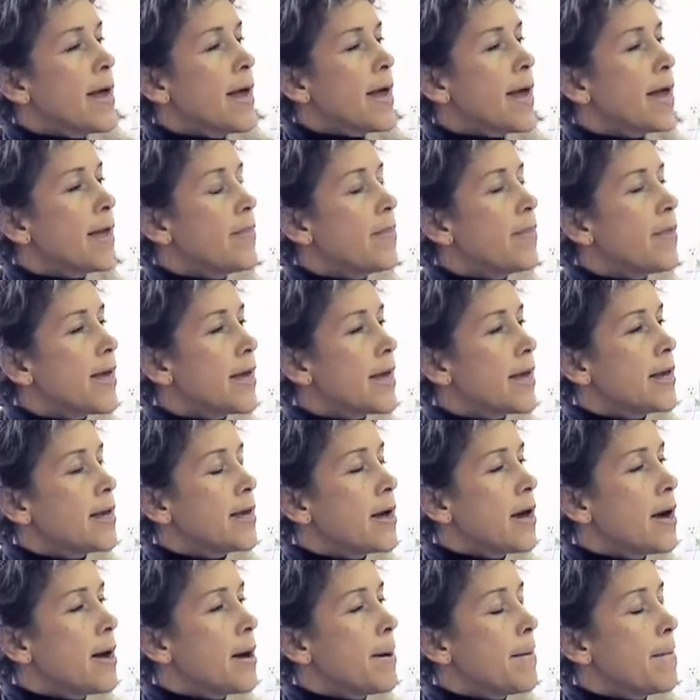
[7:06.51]
And
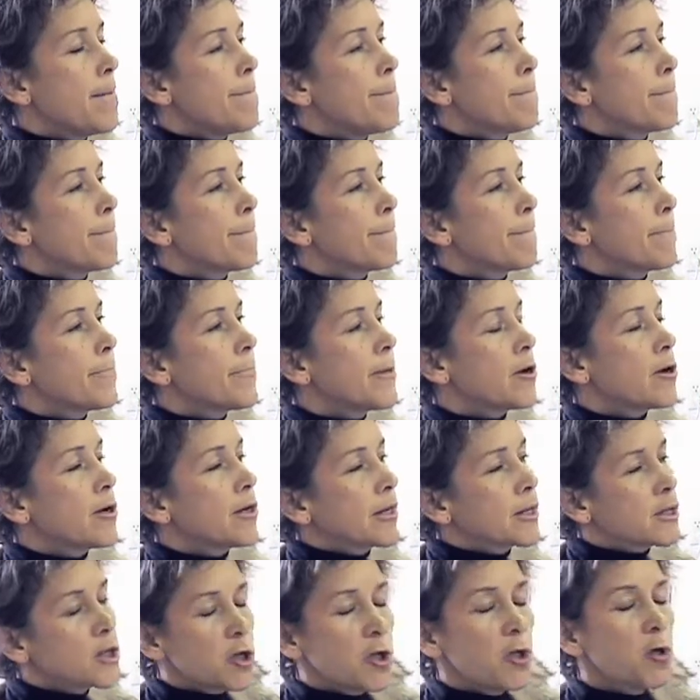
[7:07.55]
they're
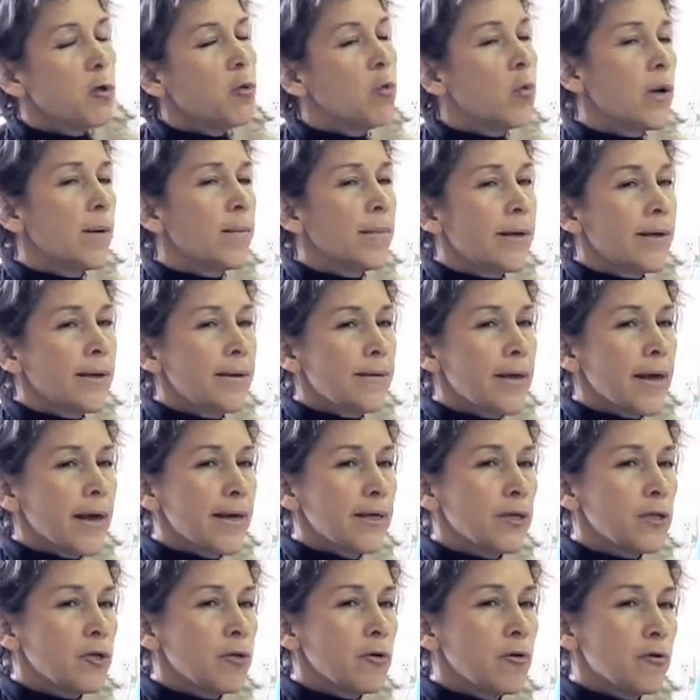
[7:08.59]
like two women
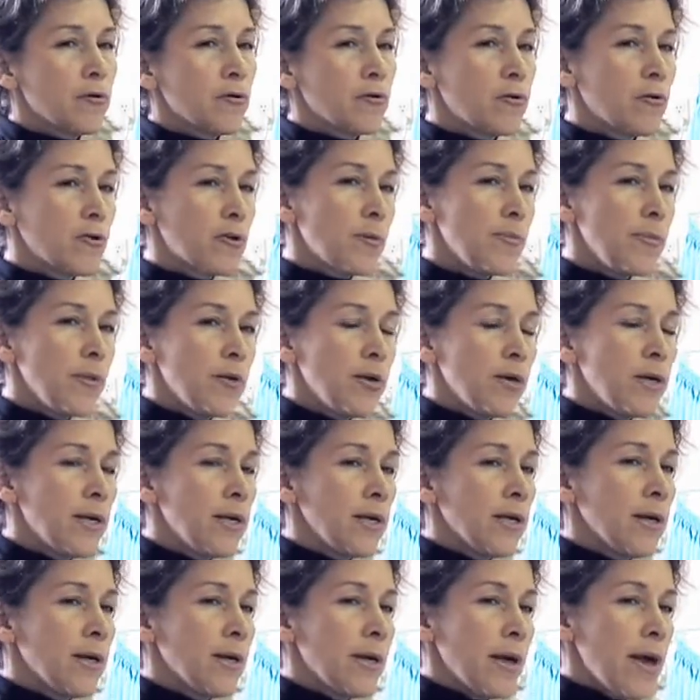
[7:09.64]
that do, through
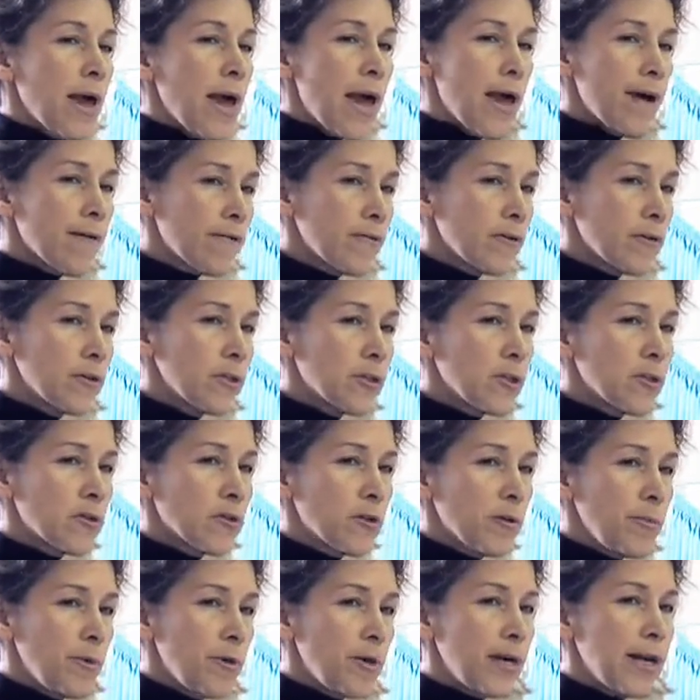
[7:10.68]
community efforts, the
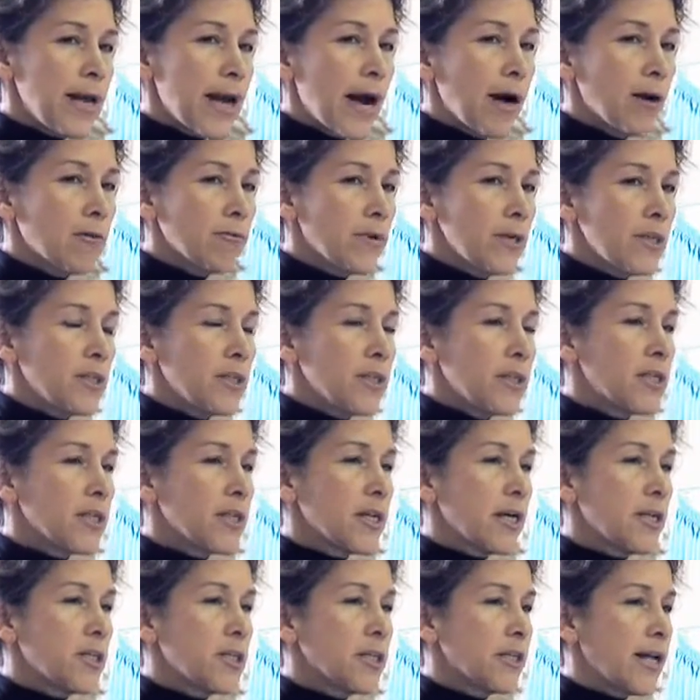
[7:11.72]
community outreach and
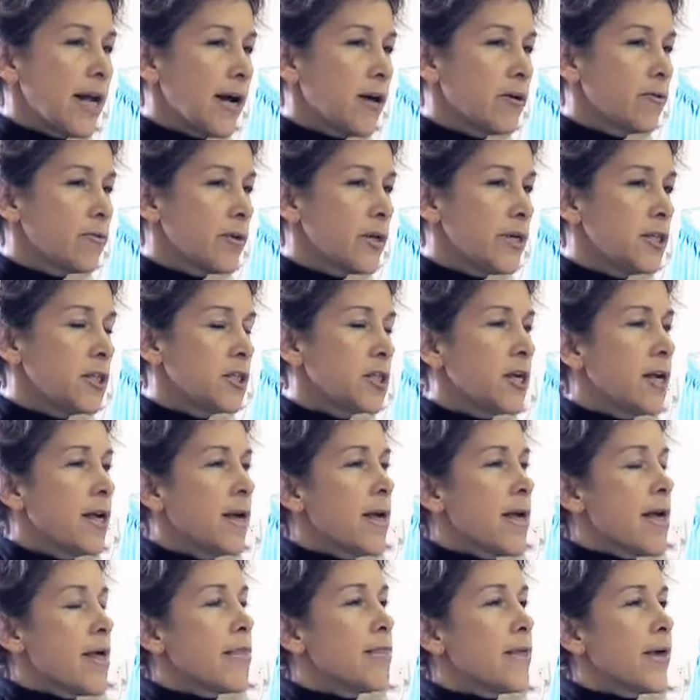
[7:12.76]
educational outreach,
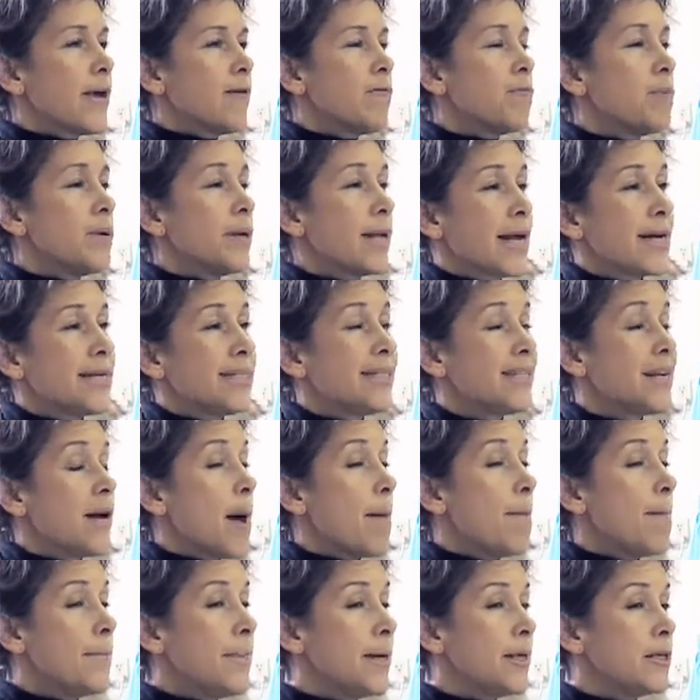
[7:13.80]
they have planted
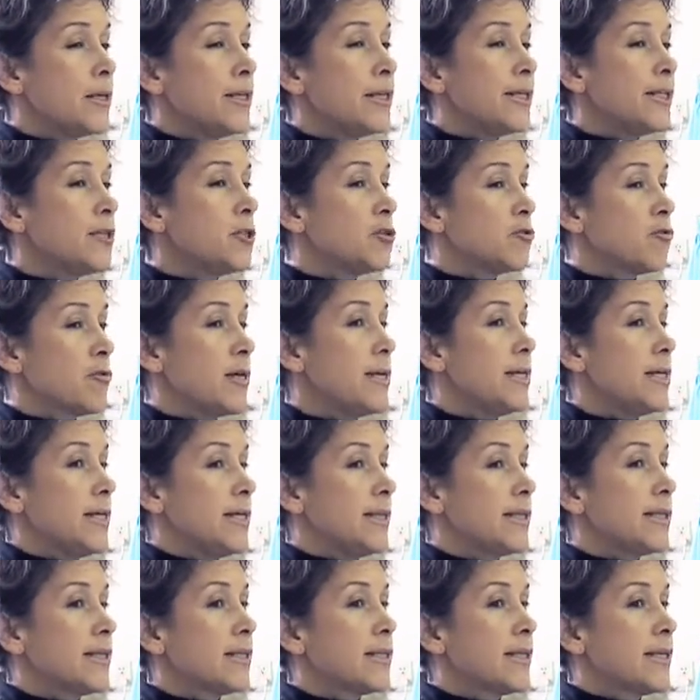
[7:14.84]
1 million
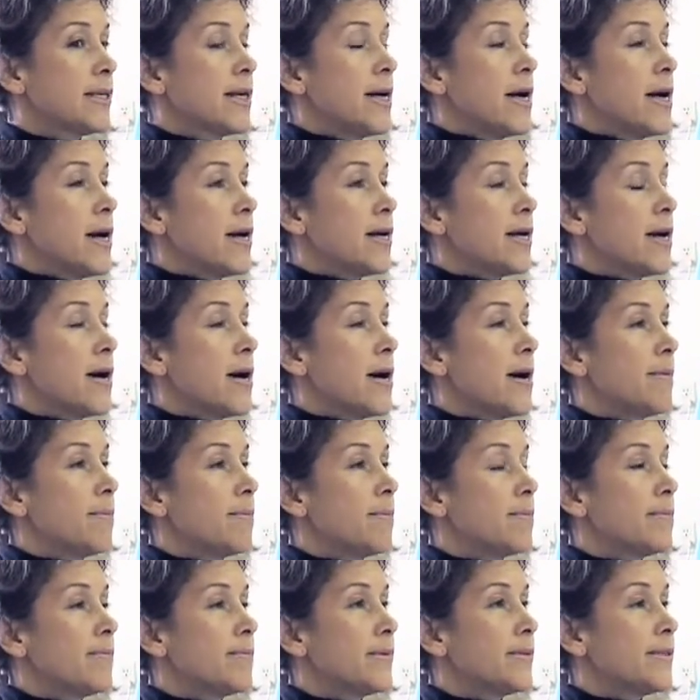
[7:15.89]
trees.
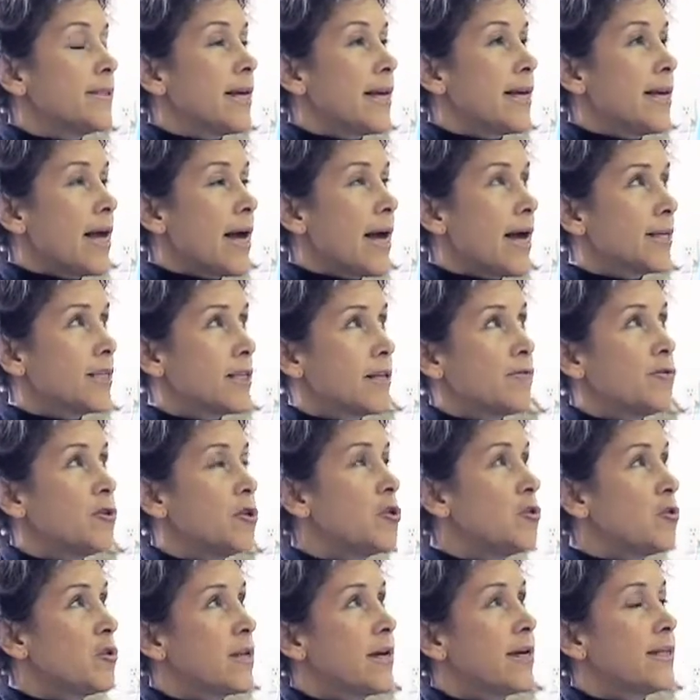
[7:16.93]
As of
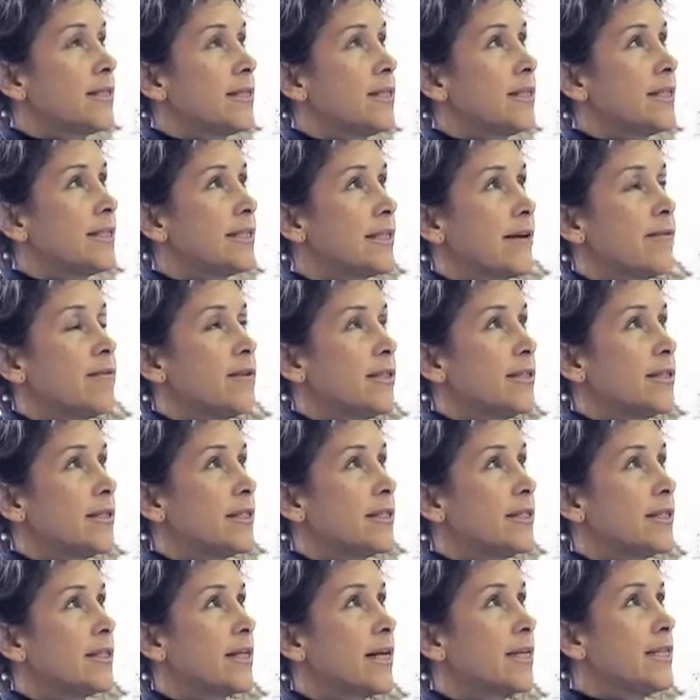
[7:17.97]
2007,
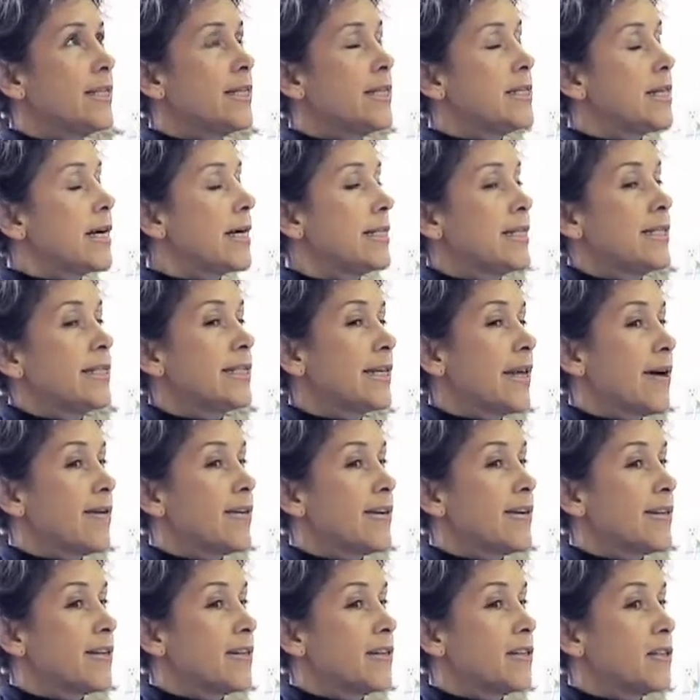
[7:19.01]
since
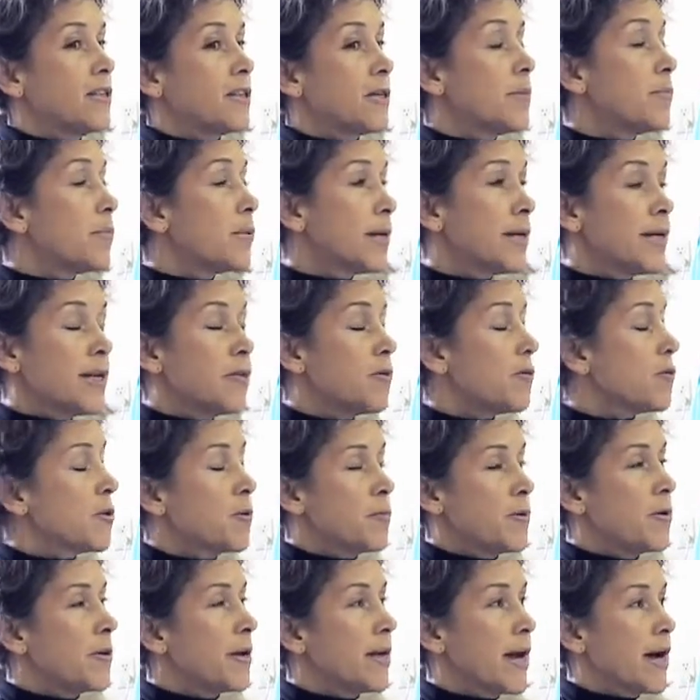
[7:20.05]
1997, completely through
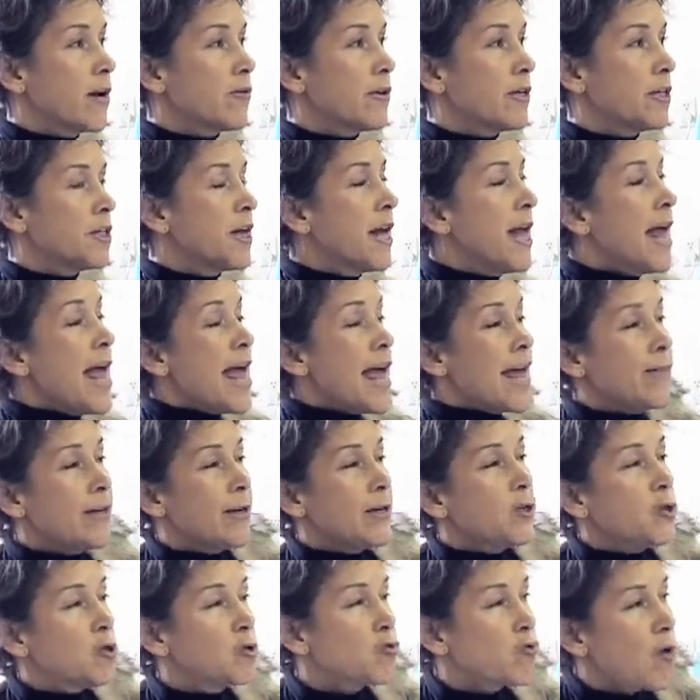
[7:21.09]
community outreach. And they
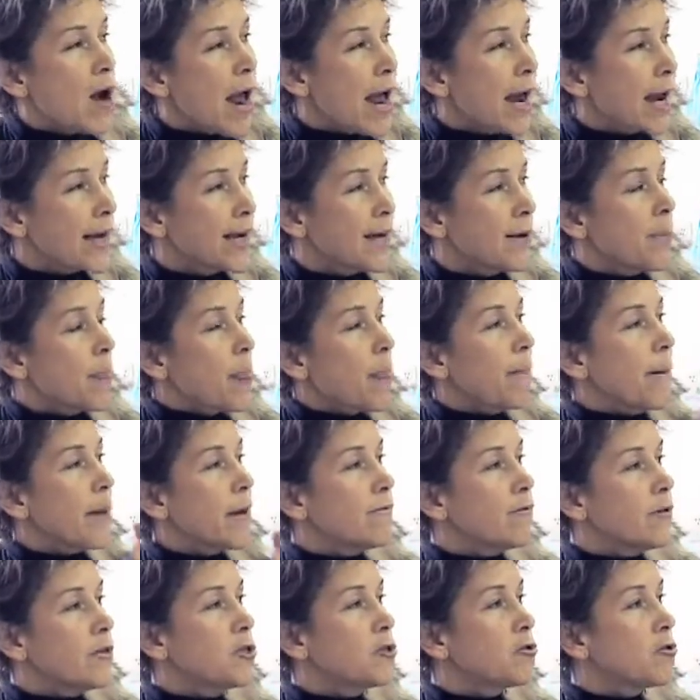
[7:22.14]
track
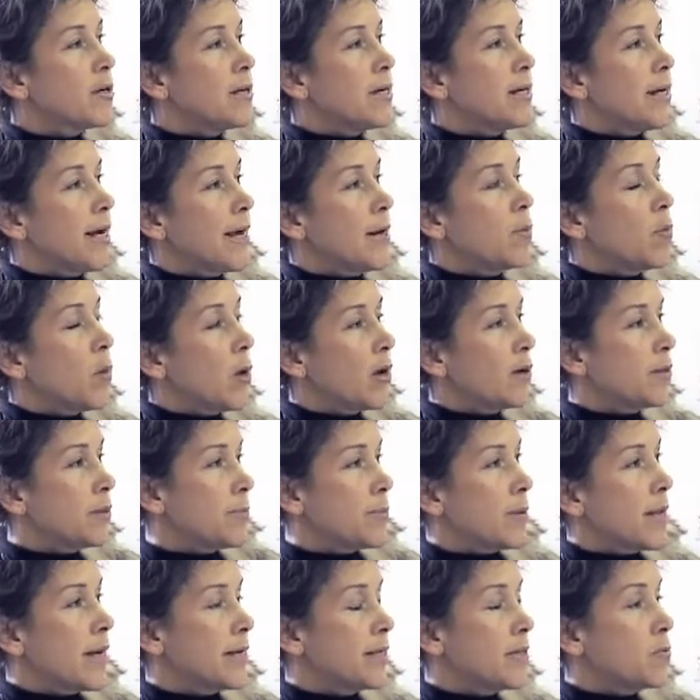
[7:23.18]
every tree and where it's
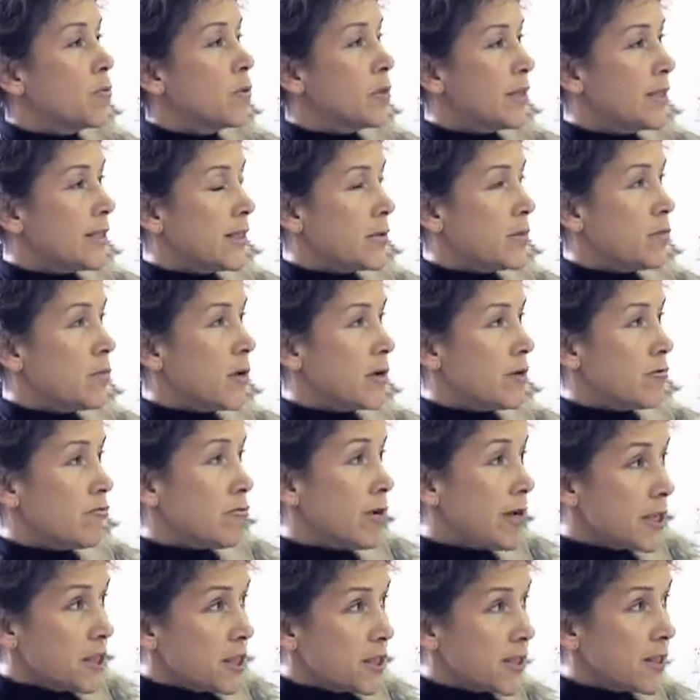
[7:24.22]
planted, what
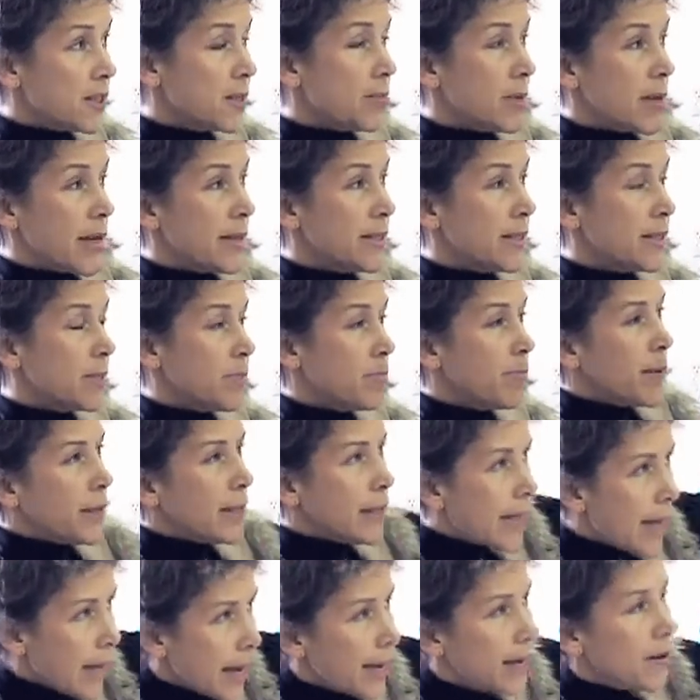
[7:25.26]
region it's planted in,
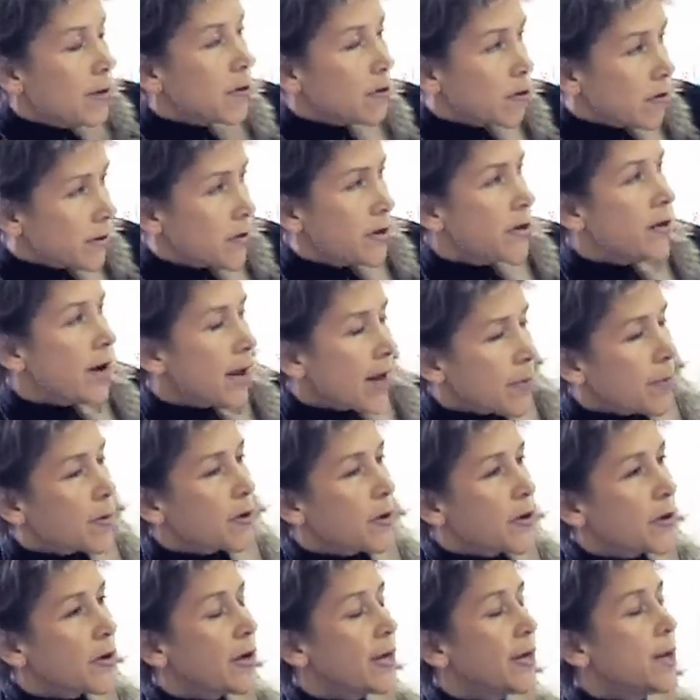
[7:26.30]
Belen or
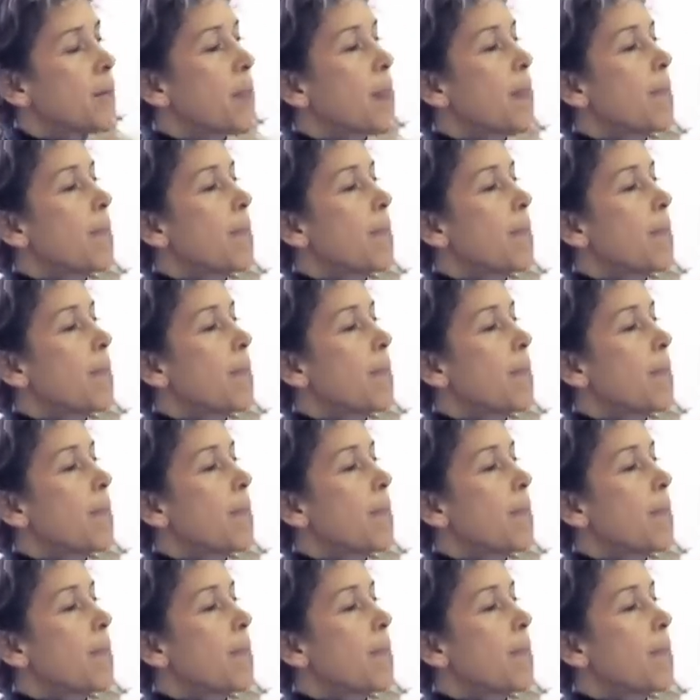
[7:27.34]
Albuquerque.